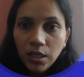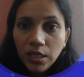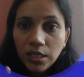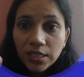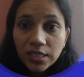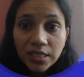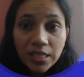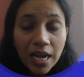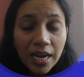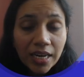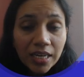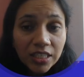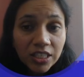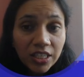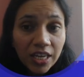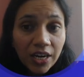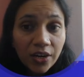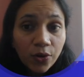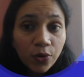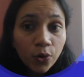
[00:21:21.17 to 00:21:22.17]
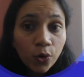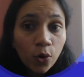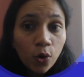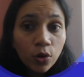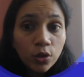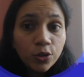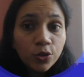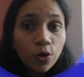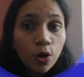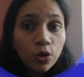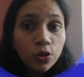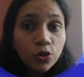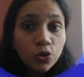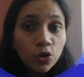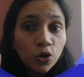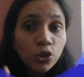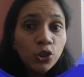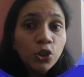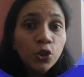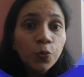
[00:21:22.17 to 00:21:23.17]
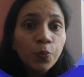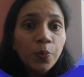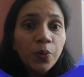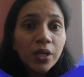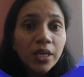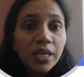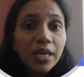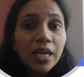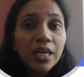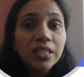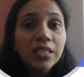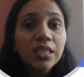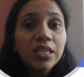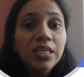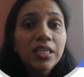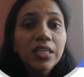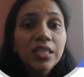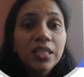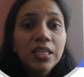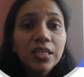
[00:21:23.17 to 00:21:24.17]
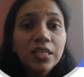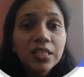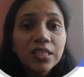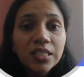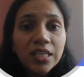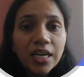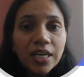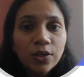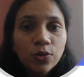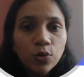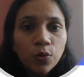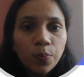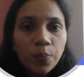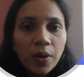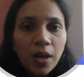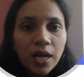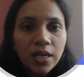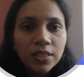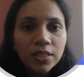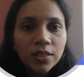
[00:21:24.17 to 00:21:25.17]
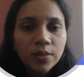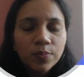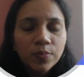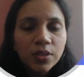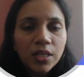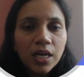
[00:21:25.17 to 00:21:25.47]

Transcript: centrioles also duplicate in the cytoplasm.